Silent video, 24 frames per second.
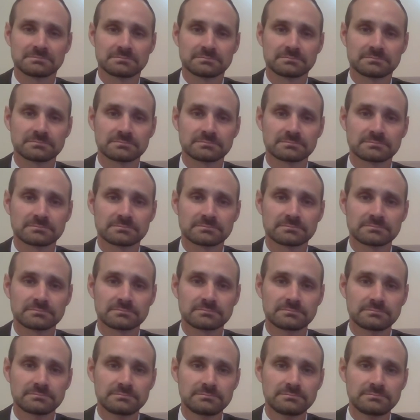
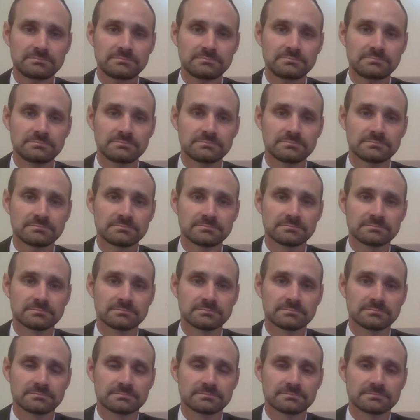
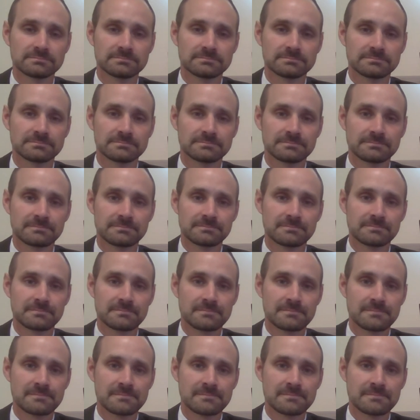
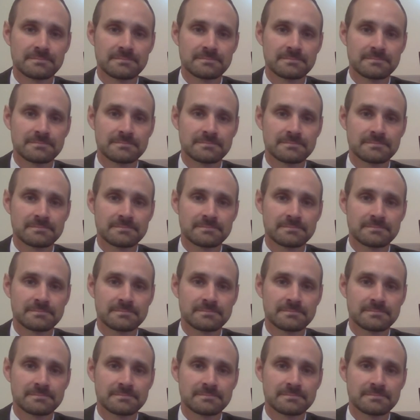Nothing is said.